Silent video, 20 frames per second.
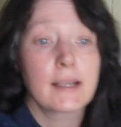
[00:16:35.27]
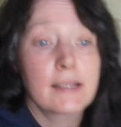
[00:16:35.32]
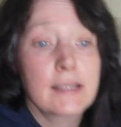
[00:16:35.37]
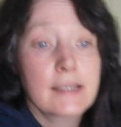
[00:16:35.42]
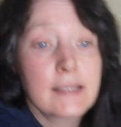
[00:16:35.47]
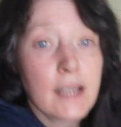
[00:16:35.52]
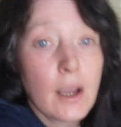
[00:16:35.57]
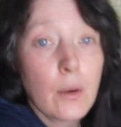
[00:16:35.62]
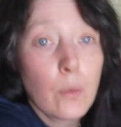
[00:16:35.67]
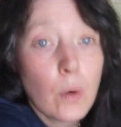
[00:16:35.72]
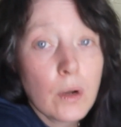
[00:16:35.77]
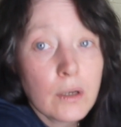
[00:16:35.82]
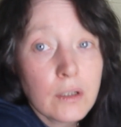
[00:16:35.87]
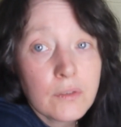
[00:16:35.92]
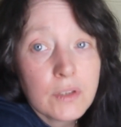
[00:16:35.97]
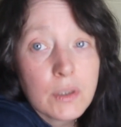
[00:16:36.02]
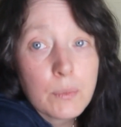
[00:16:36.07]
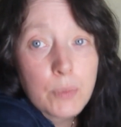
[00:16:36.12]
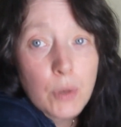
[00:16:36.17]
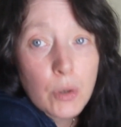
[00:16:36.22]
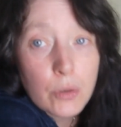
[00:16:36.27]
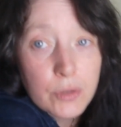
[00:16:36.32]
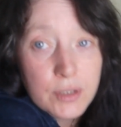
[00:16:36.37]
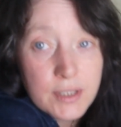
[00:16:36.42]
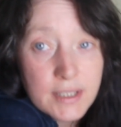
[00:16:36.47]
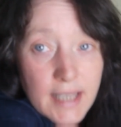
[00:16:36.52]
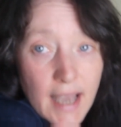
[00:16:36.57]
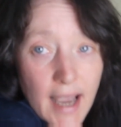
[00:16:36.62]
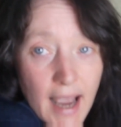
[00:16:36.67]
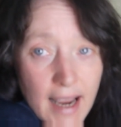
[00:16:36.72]
So one of the
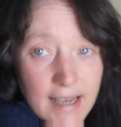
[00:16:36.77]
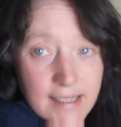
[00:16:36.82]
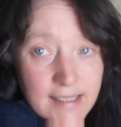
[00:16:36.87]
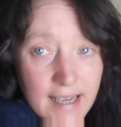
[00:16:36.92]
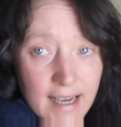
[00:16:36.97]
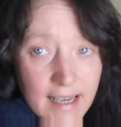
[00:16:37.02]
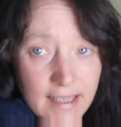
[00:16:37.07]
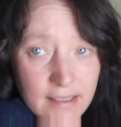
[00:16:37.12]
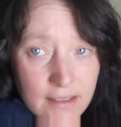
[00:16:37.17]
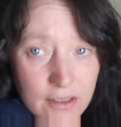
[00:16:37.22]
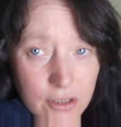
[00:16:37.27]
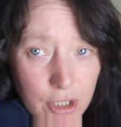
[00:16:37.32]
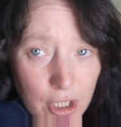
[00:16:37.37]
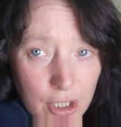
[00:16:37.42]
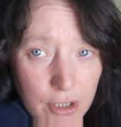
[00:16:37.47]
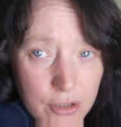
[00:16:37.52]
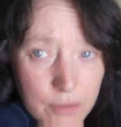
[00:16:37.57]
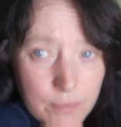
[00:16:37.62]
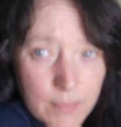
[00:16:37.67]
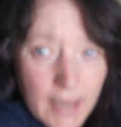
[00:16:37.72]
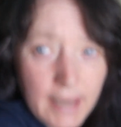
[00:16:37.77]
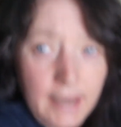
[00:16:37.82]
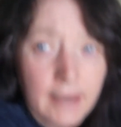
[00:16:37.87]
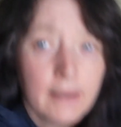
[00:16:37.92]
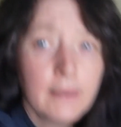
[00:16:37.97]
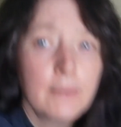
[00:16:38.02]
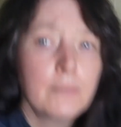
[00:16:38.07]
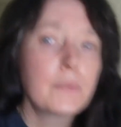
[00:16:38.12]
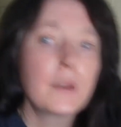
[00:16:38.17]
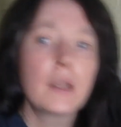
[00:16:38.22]
books that I did,
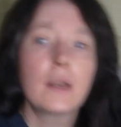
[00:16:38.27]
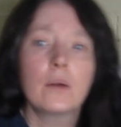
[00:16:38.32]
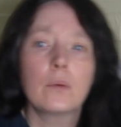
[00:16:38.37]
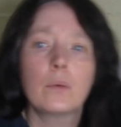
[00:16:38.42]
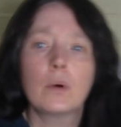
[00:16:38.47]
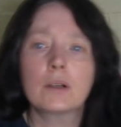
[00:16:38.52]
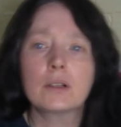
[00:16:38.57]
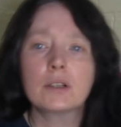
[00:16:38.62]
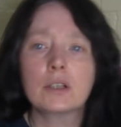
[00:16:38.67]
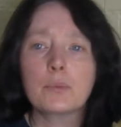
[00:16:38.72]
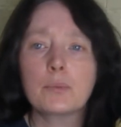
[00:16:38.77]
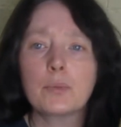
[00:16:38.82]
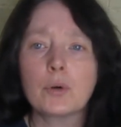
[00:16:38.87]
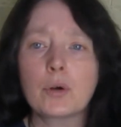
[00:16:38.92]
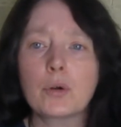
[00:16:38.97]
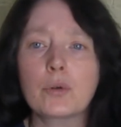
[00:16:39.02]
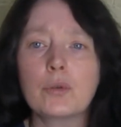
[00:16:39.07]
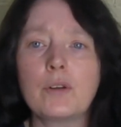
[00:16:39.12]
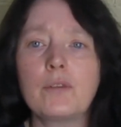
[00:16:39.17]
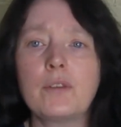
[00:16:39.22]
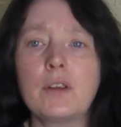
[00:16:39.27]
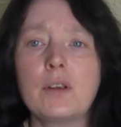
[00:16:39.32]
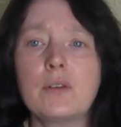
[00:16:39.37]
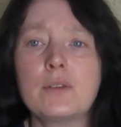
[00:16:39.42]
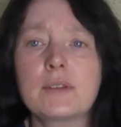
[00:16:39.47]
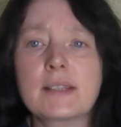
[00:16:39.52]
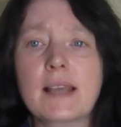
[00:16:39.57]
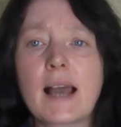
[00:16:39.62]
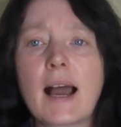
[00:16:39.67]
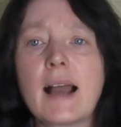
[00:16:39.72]
one of the book
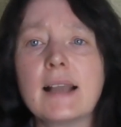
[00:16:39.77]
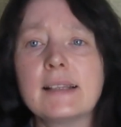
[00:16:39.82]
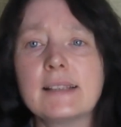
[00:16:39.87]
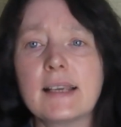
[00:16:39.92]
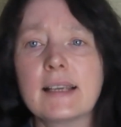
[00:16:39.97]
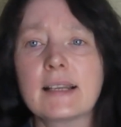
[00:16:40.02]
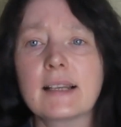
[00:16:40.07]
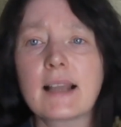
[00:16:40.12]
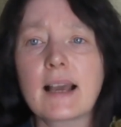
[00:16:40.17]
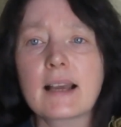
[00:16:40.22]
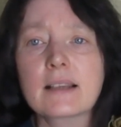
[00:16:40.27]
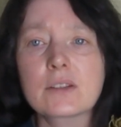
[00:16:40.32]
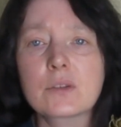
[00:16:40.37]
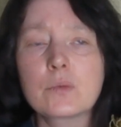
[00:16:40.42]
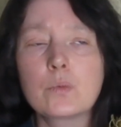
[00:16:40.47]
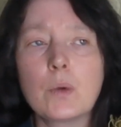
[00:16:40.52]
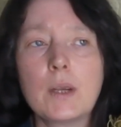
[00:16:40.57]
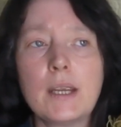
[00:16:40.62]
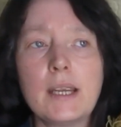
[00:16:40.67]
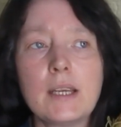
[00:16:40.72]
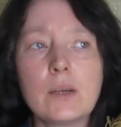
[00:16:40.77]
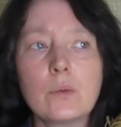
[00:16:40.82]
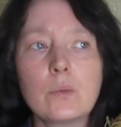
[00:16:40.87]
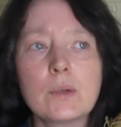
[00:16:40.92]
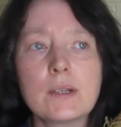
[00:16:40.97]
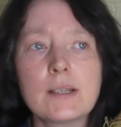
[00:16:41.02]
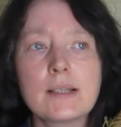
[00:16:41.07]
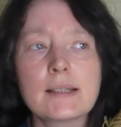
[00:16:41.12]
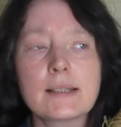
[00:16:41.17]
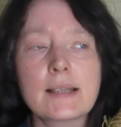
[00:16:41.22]
reviews that I did last week
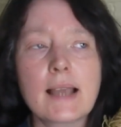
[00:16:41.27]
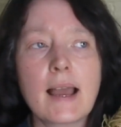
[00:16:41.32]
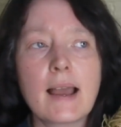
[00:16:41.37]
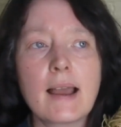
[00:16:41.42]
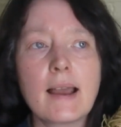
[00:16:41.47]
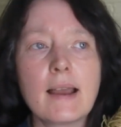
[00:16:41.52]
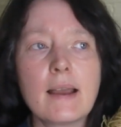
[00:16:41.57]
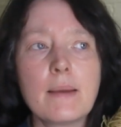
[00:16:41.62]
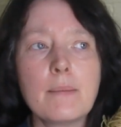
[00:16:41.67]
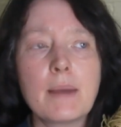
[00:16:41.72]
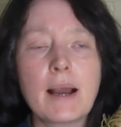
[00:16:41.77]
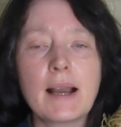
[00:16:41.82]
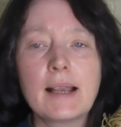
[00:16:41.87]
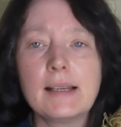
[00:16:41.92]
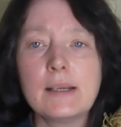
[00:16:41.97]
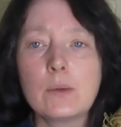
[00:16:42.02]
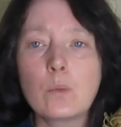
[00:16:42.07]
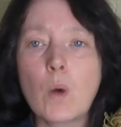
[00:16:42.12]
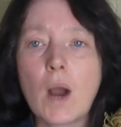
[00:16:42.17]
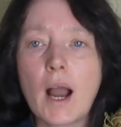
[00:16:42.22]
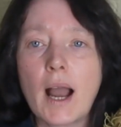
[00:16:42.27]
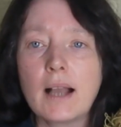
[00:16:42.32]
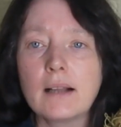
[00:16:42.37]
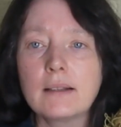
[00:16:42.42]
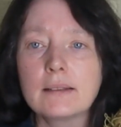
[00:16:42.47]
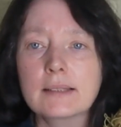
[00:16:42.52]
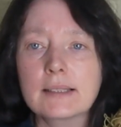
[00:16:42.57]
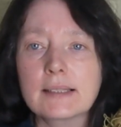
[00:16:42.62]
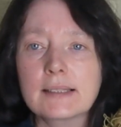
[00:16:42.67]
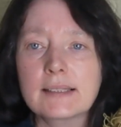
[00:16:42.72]
was a
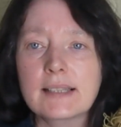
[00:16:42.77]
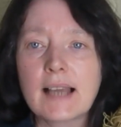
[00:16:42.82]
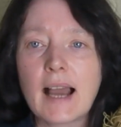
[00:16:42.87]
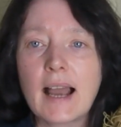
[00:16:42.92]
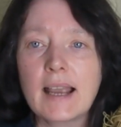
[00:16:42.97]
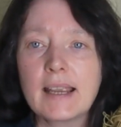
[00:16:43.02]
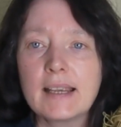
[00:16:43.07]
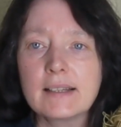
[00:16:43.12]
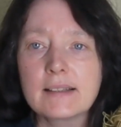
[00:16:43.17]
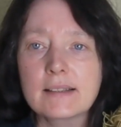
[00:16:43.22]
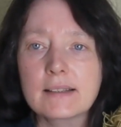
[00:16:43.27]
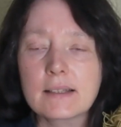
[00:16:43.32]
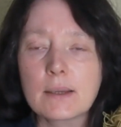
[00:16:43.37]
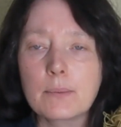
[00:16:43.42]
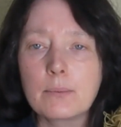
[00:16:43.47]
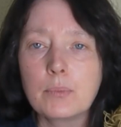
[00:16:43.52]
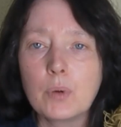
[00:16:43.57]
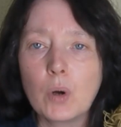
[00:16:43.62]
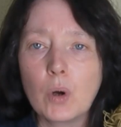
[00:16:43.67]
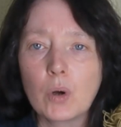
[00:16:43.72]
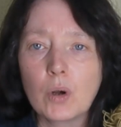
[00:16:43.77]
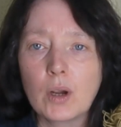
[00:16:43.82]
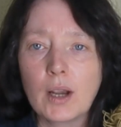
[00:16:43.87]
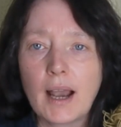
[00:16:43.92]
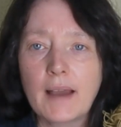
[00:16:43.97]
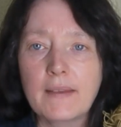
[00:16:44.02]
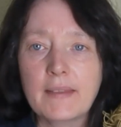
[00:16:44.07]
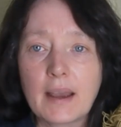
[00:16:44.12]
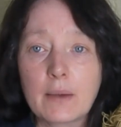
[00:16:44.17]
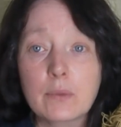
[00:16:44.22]
wild dyers book,
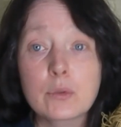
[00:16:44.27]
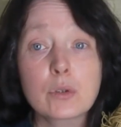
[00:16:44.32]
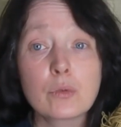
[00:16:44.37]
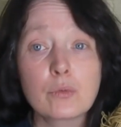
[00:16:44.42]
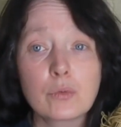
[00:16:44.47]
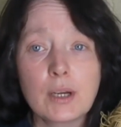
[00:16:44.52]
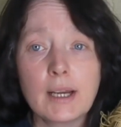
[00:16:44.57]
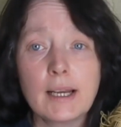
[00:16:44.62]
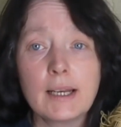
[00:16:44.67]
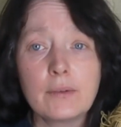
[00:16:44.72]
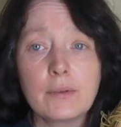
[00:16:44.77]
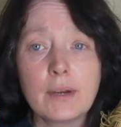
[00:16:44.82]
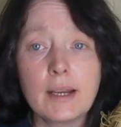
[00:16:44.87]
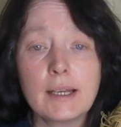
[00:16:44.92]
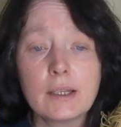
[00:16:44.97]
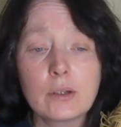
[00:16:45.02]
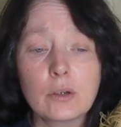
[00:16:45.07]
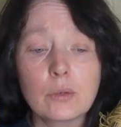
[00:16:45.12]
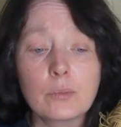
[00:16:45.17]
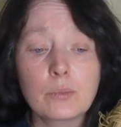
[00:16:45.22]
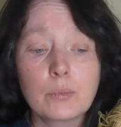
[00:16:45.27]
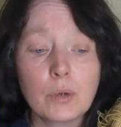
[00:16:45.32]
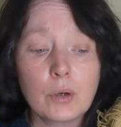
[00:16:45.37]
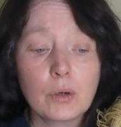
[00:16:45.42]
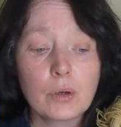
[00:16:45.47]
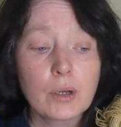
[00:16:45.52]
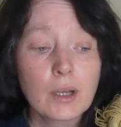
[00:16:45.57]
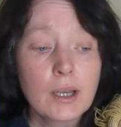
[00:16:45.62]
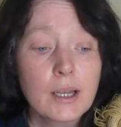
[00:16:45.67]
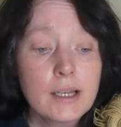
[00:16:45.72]
and that was a really, really good
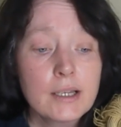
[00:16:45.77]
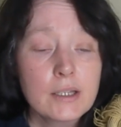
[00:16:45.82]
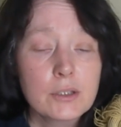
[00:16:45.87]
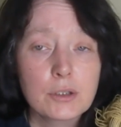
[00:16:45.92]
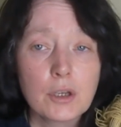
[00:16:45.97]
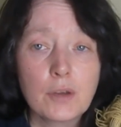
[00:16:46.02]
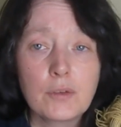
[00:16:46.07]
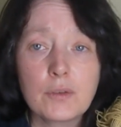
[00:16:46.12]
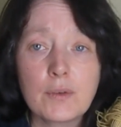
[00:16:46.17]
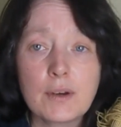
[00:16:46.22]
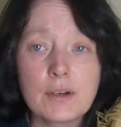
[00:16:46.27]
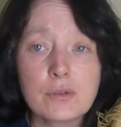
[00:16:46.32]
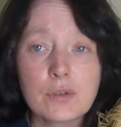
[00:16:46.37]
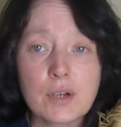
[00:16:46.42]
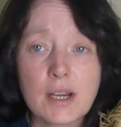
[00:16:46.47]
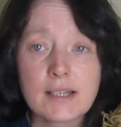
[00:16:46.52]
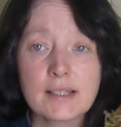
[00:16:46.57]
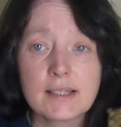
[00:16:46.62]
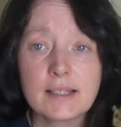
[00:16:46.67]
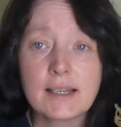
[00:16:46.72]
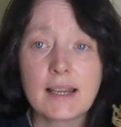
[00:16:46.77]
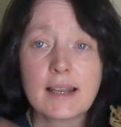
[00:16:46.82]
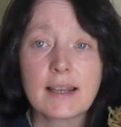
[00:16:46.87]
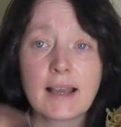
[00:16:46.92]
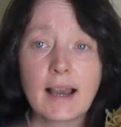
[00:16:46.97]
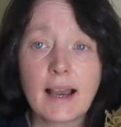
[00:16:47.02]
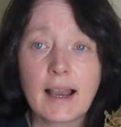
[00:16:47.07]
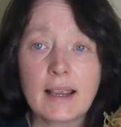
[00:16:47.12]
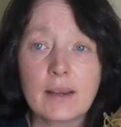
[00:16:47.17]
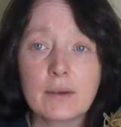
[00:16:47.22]
book. So if you're interested in
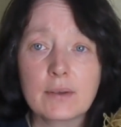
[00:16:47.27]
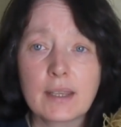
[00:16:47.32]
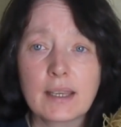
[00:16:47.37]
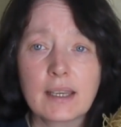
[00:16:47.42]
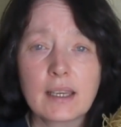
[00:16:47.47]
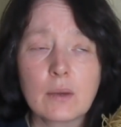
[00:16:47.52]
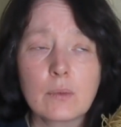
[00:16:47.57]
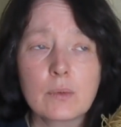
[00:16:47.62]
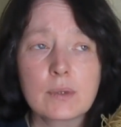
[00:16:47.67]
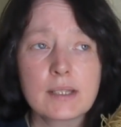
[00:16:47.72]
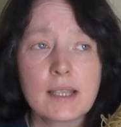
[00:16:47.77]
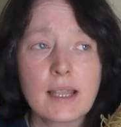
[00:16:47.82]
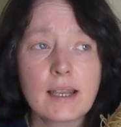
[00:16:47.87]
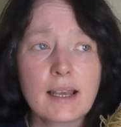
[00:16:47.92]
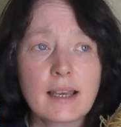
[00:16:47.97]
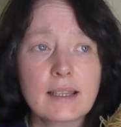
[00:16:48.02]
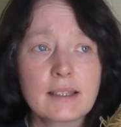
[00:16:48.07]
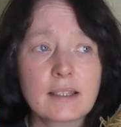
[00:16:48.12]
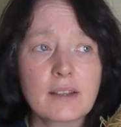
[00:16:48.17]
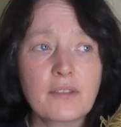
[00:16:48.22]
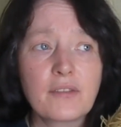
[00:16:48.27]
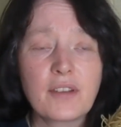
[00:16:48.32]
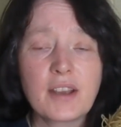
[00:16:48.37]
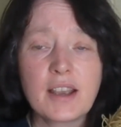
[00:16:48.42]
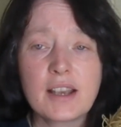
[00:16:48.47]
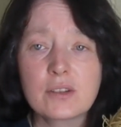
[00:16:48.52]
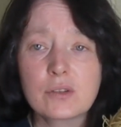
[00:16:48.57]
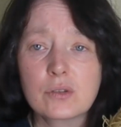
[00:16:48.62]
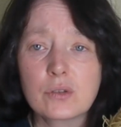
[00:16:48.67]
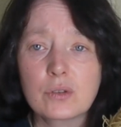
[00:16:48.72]
that, I think it was in either the
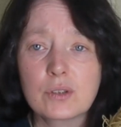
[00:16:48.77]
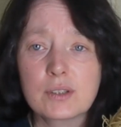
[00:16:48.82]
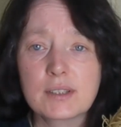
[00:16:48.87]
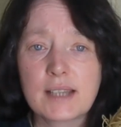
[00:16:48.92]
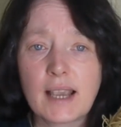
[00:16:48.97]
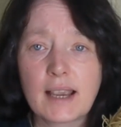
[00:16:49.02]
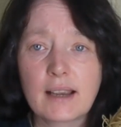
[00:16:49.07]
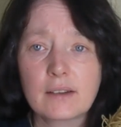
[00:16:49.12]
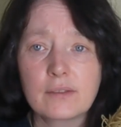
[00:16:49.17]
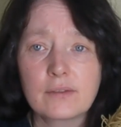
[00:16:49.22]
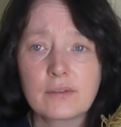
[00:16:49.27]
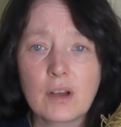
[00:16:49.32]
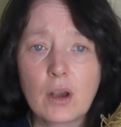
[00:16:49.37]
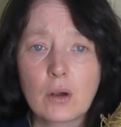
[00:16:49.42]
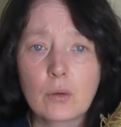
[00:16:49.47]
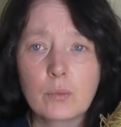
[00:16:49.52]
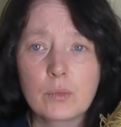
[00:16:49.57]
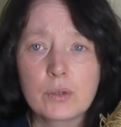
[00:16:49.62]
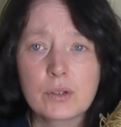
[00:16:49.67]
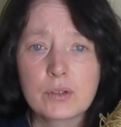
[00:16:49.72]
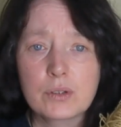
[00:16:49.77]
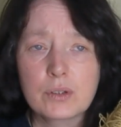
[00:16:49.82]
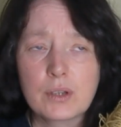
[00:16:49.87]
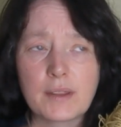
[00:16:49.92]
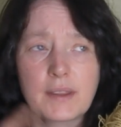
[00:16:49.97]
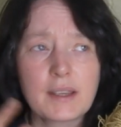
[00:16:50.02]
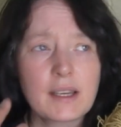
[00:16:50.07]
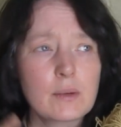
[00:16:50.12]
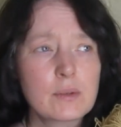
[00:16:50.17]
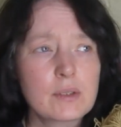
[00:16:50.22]
first or the second Vlogmas. I
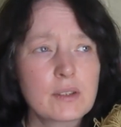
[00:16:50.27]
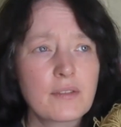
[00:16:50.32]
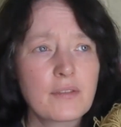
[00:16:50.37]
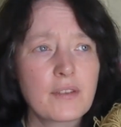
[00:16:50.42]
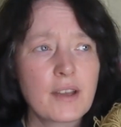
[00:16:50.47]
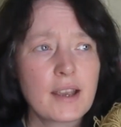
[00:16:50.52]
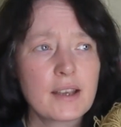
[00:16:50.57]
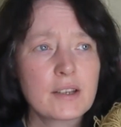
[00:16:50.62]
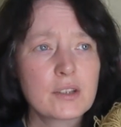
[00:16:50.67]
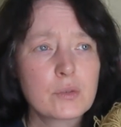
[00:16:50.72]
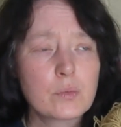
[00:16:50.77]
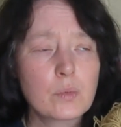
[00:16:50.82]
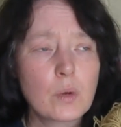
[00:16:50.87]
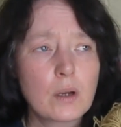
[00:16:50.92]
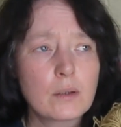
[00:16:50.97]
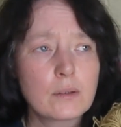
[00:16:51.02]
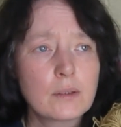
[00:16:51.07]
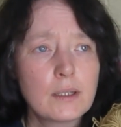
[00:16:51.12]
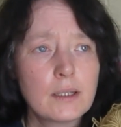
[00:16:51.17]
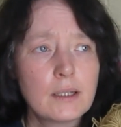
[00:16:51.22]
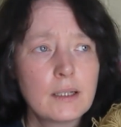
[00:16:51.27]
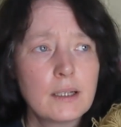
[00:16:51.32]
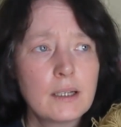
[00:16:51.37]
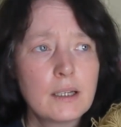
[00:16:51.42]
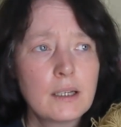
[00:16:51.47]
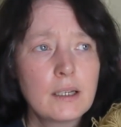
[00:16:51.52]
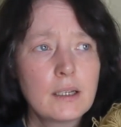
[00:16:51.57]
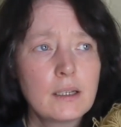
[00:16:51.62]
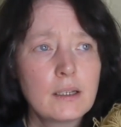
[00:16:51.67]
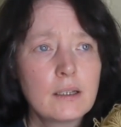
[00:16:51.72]
think it was the first one,
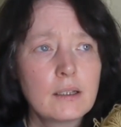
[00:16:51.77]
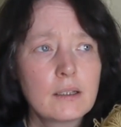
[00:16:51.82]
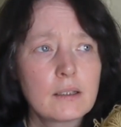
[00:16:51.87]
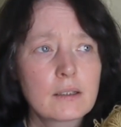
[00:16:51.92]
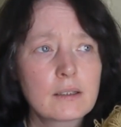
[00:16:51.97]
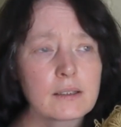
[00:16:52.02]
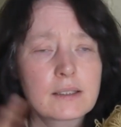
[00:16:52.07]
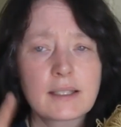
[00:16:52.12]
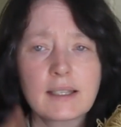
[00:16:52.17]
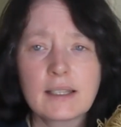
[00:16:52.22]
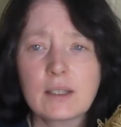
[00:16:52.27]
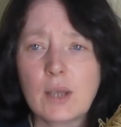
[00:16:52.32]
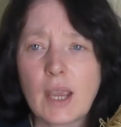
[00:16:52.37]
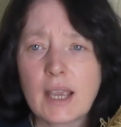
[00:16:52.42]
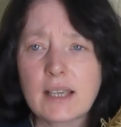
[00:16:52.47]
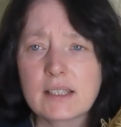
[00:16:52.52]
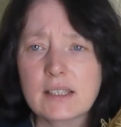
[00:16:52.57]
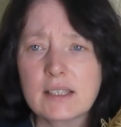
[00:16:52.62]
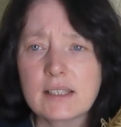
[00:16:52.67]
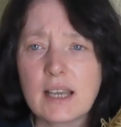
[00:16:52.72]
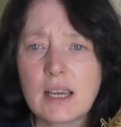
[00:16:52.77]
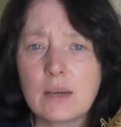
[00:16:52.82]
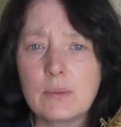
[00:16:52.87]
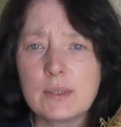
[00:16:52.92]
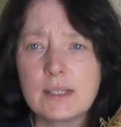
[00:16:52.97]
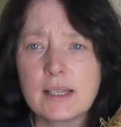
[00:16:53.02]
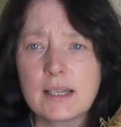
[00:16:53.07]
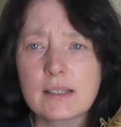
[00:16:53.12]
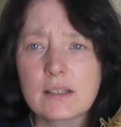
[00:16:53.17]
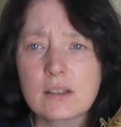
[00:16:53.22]
because I think yesterday we
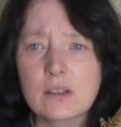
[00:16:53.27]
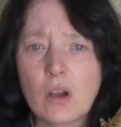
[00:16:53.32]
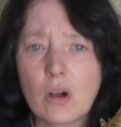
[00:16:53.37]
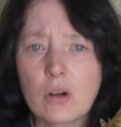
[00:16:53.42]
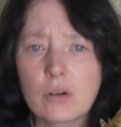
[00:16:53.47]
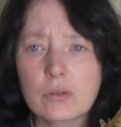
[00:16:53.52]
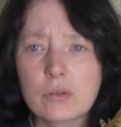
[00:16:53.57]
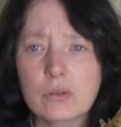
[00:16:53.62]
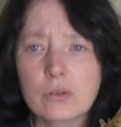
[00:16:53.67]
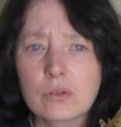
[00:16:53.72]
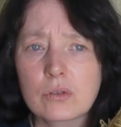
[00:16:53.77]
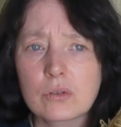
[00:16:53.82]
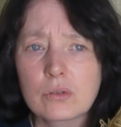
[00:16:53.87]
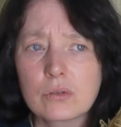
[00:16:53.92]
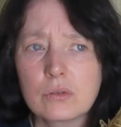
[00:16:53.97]
did socks.